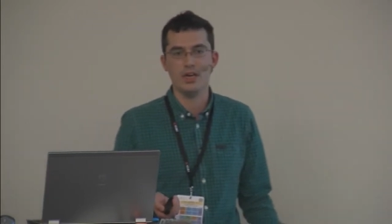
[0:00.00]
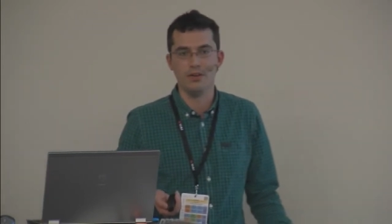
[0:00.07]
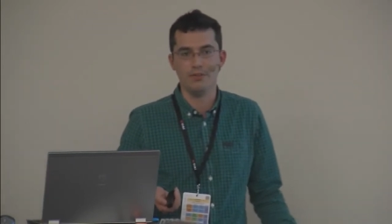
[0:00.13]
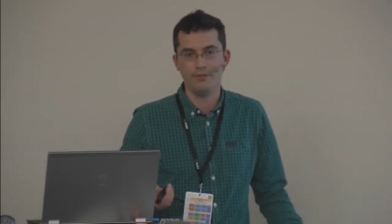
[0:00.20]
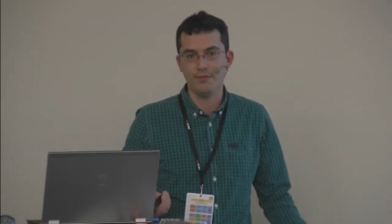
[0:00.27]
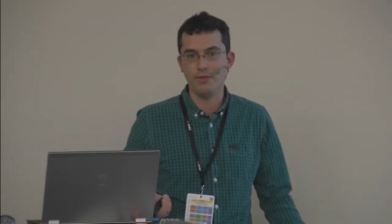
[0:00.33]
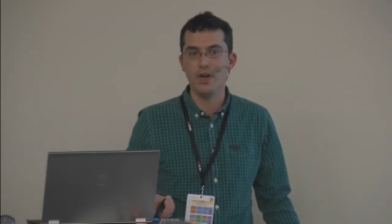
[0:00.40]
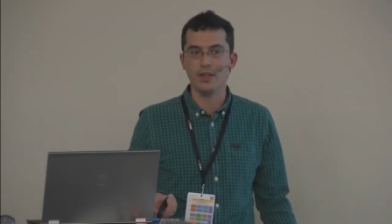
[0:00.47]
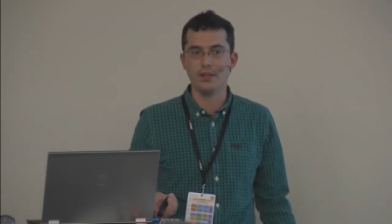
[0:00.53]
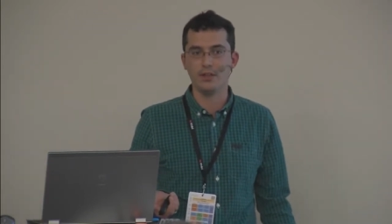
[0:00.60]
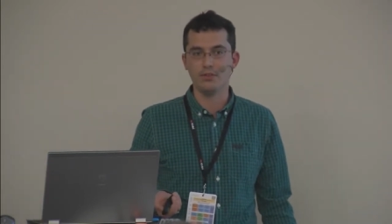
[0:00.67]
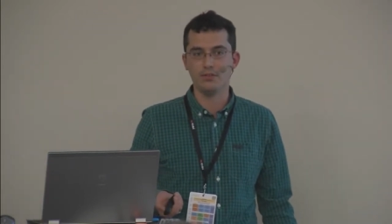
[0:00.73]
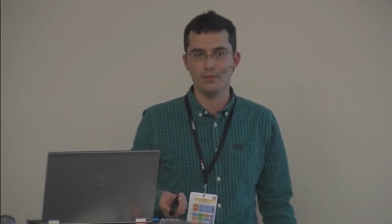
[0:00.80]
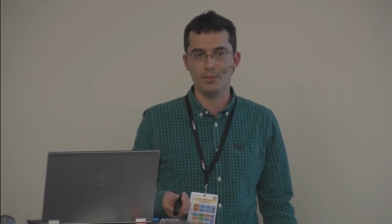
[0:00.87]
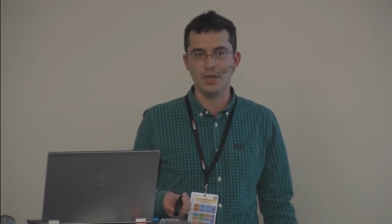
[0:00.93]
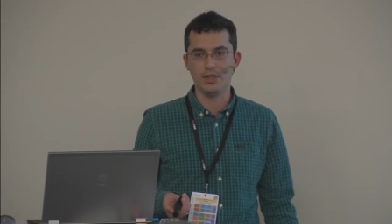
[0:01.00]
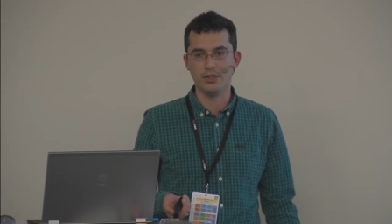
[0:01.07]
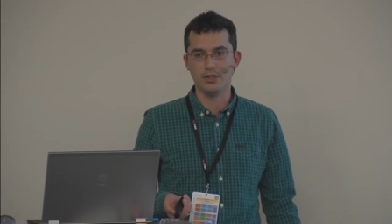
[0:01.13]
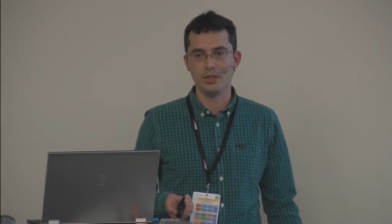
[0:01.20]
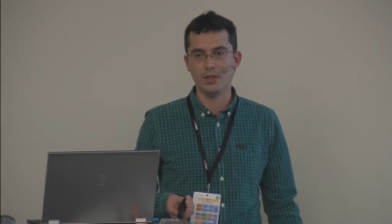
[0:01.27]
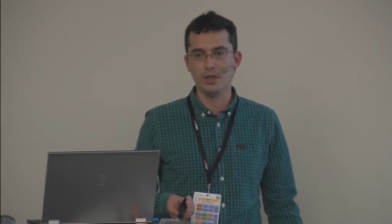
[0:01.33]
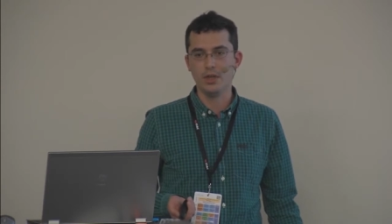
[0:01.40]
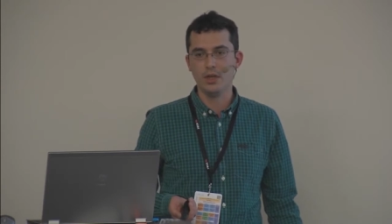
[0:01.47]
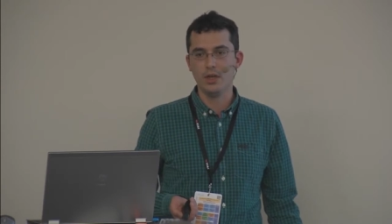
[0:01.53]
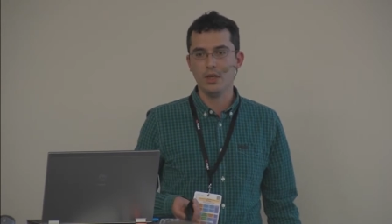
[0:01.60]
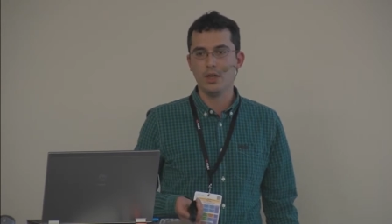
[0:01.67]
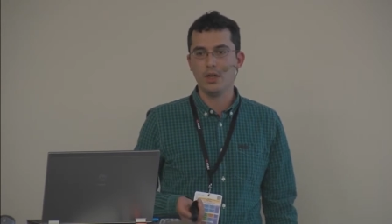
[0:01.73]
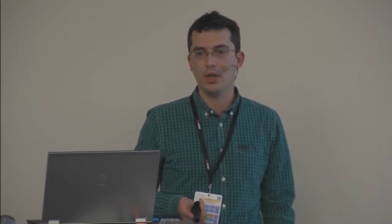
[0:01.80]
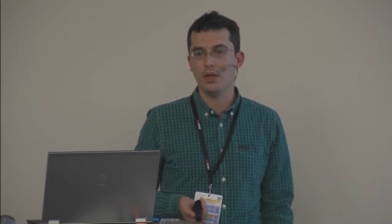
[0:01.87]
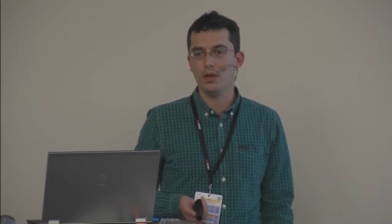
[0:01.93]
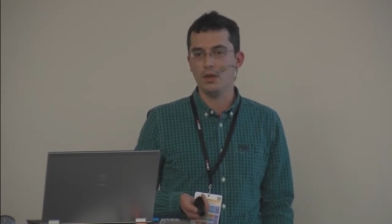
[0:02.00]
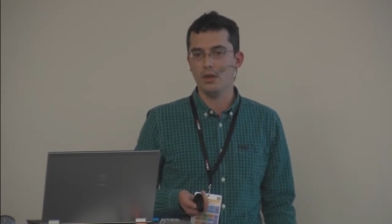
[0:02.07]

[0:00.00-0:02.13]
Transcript: can't find the information uh,